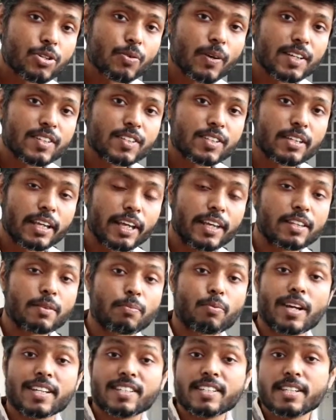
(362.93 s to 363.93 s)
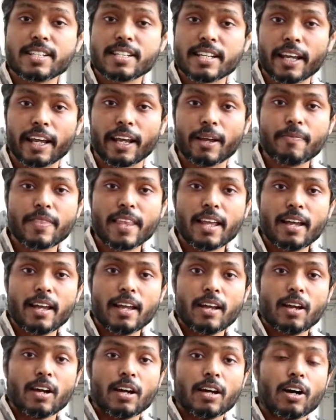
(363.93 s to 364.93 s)
to us in the present day
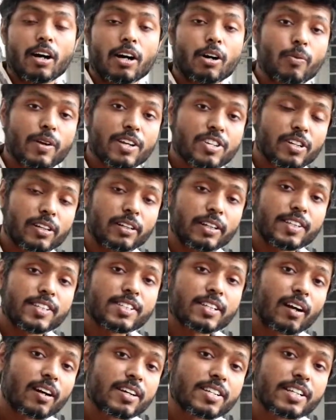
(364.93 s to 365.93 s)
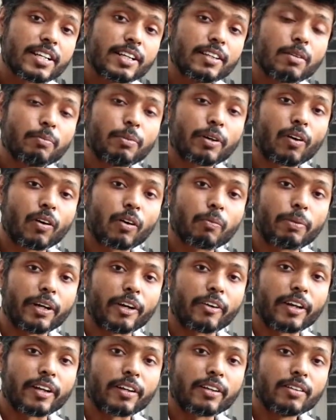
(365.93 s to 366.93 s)
were started in the Baroque period.
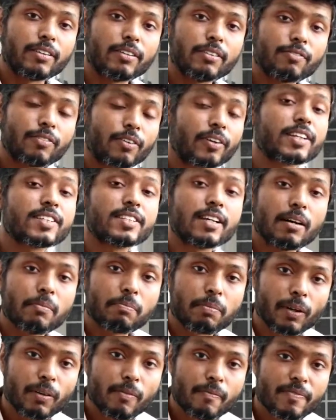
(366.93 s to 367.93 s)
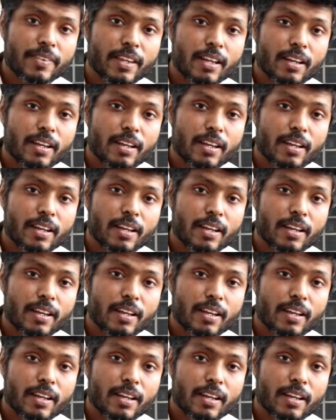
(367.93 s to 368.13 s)
For example,